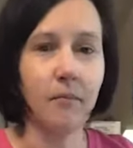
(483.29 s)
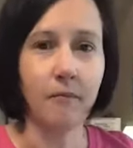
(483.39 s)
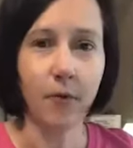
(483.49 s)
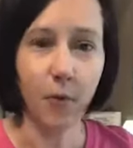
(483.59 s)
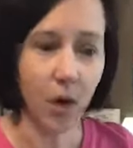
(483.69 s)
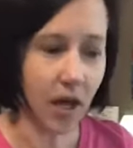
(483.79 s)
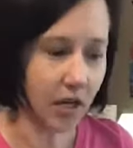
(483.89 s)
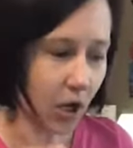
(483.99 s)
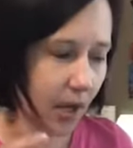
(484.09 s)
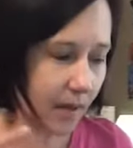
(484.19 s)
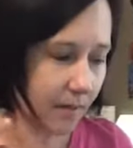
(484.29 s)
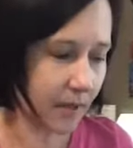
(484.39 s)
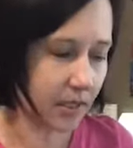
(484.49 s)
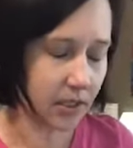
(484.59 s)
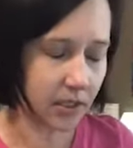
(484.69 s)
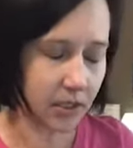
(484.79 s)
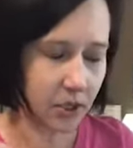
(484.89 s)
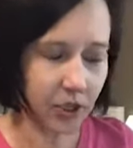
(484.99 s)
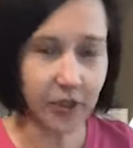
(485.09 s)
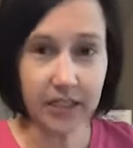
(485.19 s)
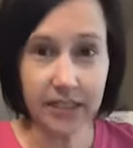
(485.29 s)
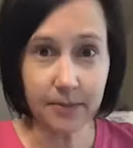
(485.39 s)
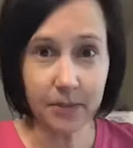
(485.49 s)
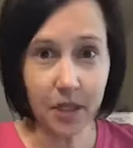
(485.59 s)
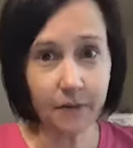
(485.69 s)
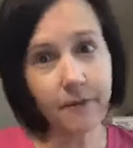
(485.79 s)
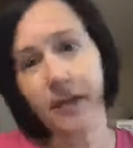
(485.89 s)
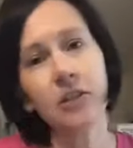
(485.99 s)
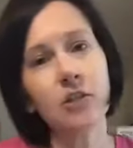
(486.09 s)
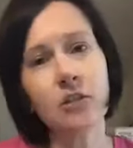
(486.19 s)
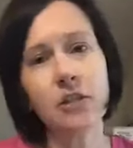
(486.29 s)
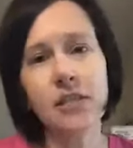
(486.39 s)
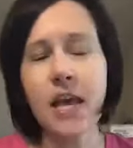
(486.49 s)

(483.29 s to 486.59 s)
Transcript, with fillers: for one, I'm sharing tips on facials